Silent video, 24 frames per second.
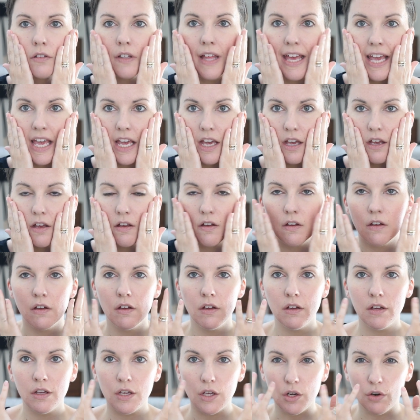like
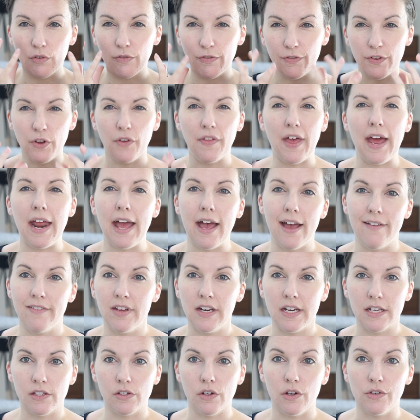you don't feel that
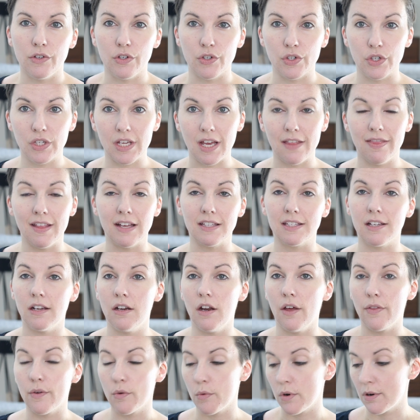heaviness on your skin. That's
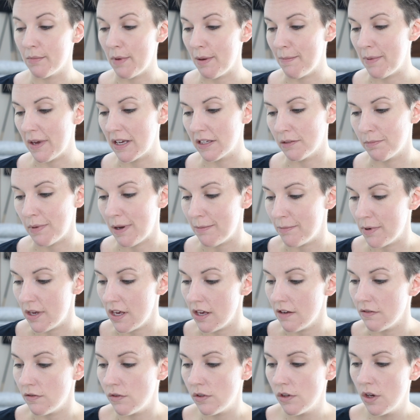another one of my biggest pet
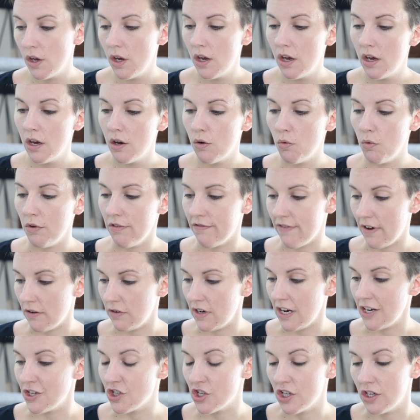peeves with
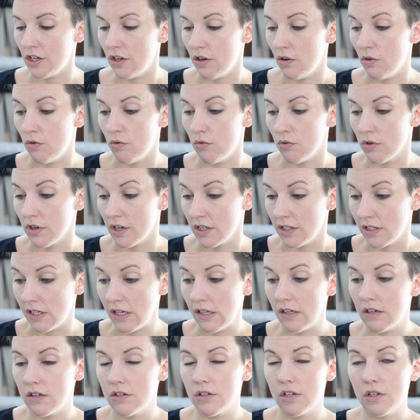foundation or
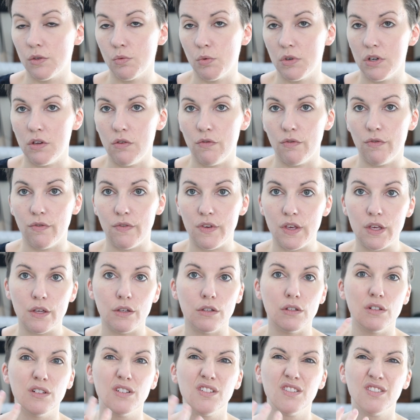concealers is when you
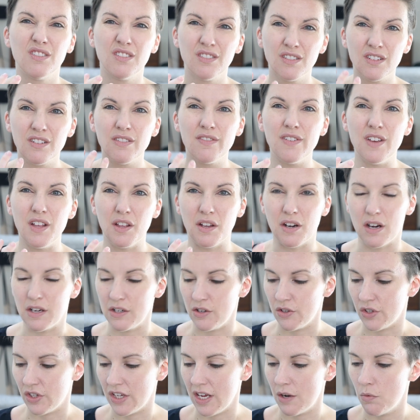feel feel it on
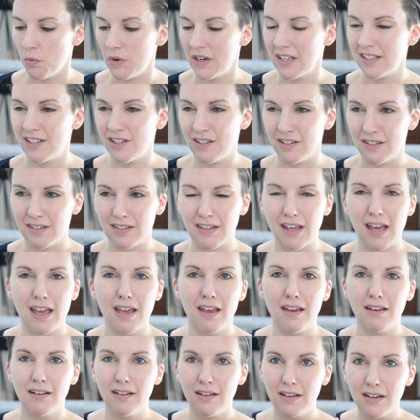your skin when it's just
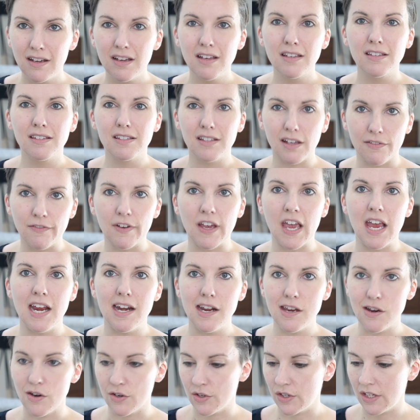like
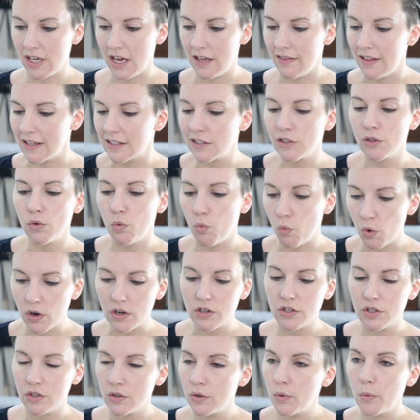suffocating your skin. That's the
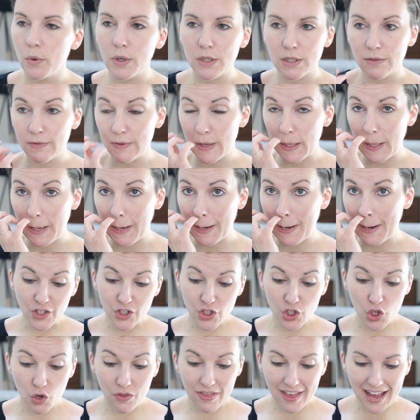worst, worst feeling.
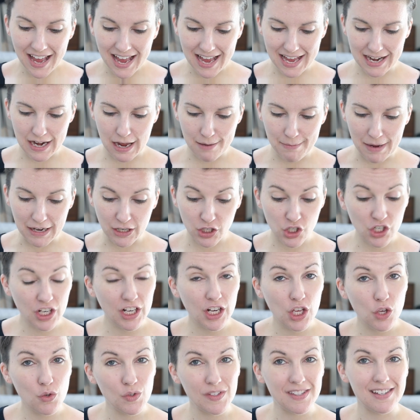So then I'm actually
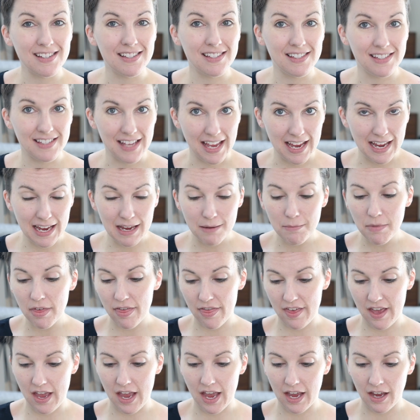gonna use the same
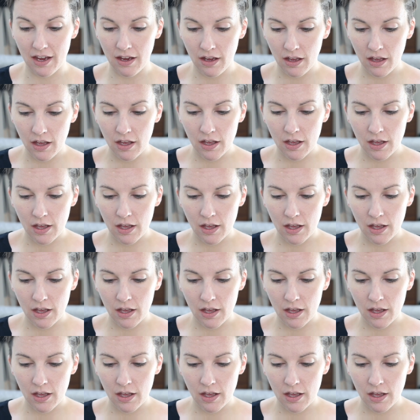thing,